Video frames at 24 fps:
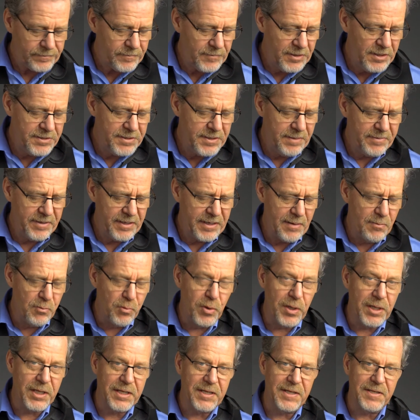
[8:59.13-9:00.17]
something I'm
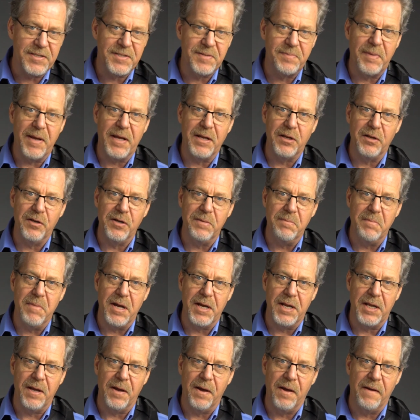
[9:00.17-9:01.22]
willing to spend good
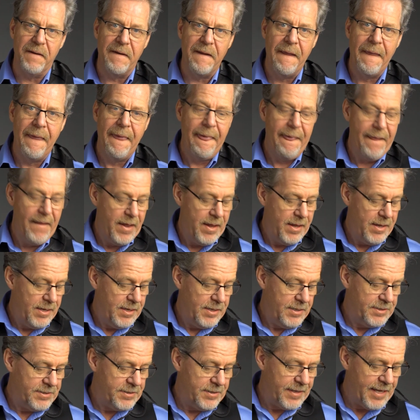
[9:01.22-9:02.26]
money on.
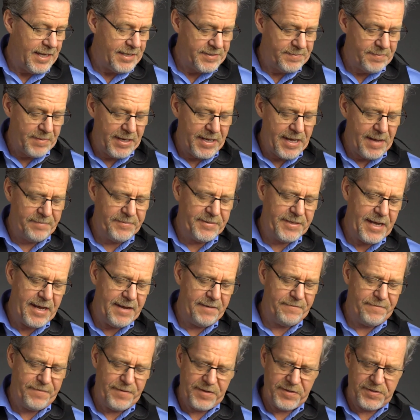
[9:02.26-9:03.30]
So that's my
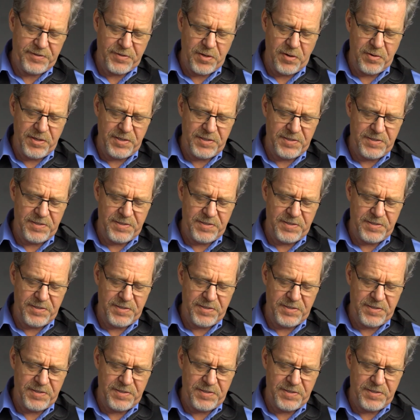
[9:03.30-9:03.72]
update for the Sony